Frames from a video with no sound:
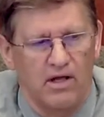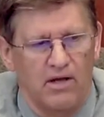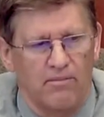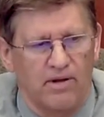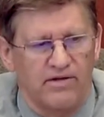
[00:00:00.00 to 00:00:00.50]

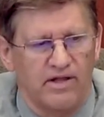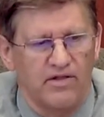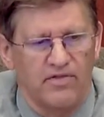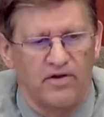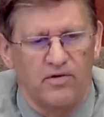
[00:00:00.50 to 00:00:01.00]
But
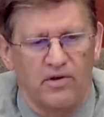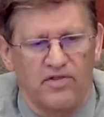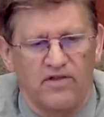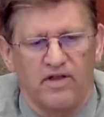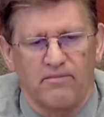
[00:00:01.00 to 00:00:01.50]
they're doing
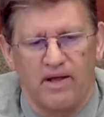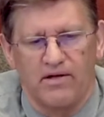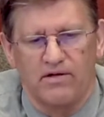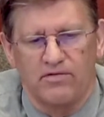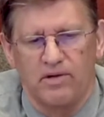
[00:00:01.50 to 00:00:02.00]
things like
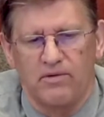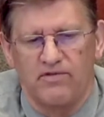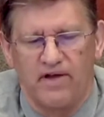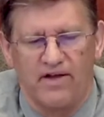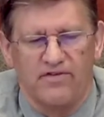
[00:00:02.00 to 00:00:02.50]
medical treatment,
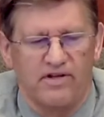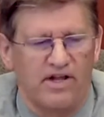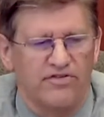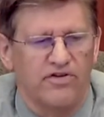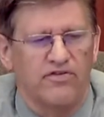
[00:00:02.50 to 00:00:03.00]

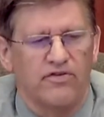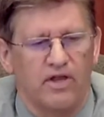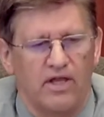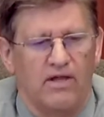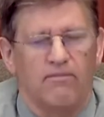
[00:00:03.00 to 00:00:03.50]
vaccinations,
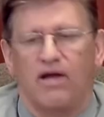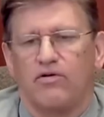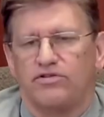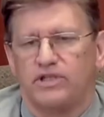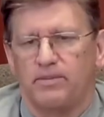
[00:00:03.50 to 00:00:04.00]

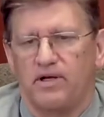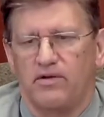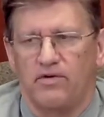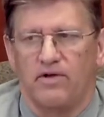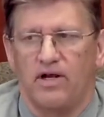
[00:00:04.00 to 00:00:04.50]
microchipping, and
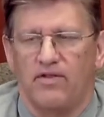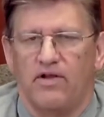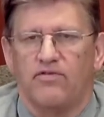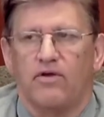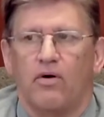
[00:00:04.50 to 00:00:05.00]
those kind of
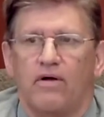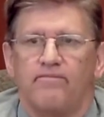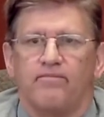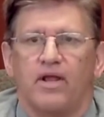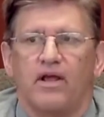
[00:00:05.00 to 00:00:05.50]
things. So
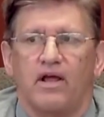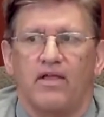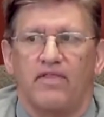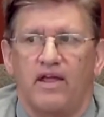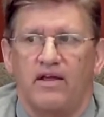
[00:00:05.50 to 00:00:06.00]

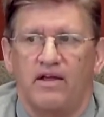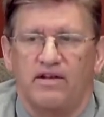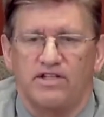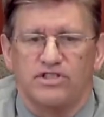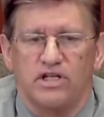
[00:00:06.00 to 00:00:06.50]
they
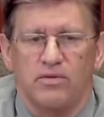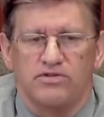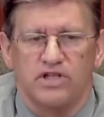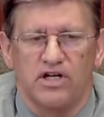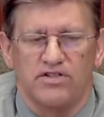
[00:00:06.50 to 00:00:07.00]
initially were
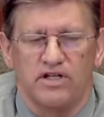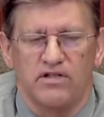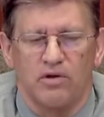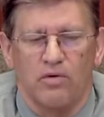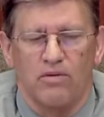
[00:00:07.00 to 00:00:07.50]
charging a
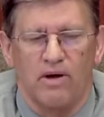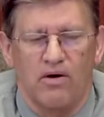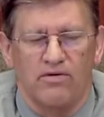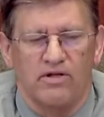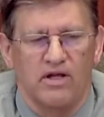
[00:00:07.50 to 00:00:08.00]
lower
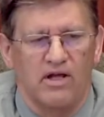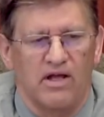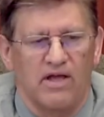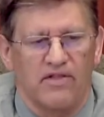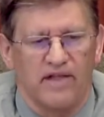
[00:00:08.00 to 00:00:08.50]
amount.
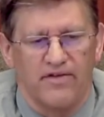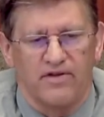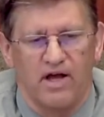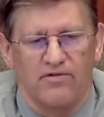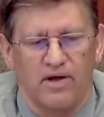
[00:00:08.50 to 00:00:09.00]
The last
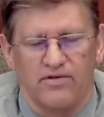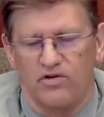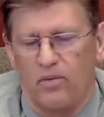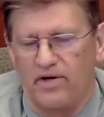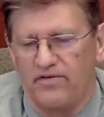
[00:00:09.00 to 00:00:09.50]
contract in
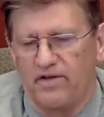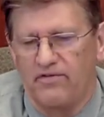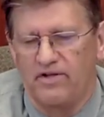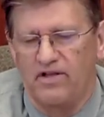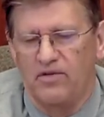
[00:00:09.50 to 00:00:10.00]

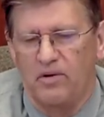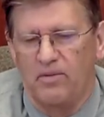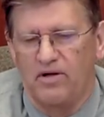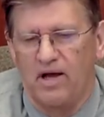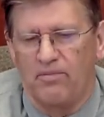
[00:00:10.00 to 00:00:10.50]
2017 that we've
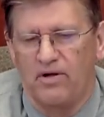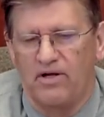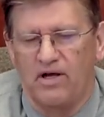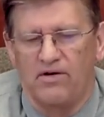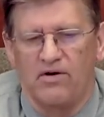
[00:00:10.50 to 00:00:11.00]
been operating
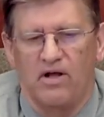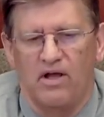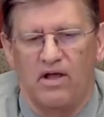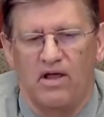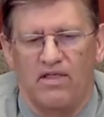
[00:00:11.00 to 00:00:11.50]
under,
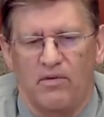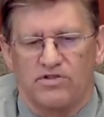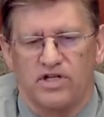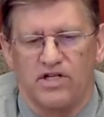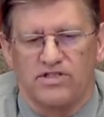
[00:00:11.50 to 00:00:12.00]
they were
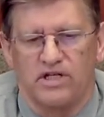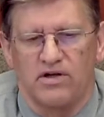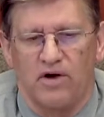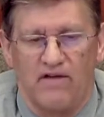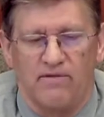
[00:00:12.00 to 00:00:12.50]
charging
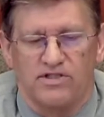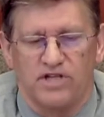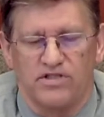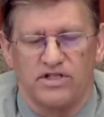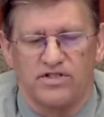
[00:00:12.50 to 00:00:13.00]
or have been
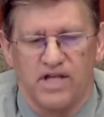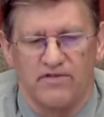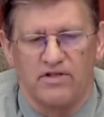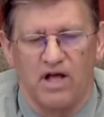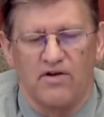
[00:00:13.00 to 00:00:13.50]
charging
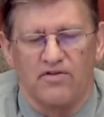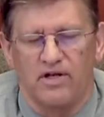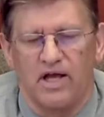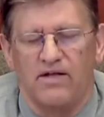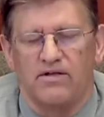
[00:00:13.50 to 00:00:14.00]
$7 a
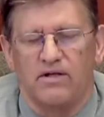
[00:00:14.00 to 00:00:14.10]
night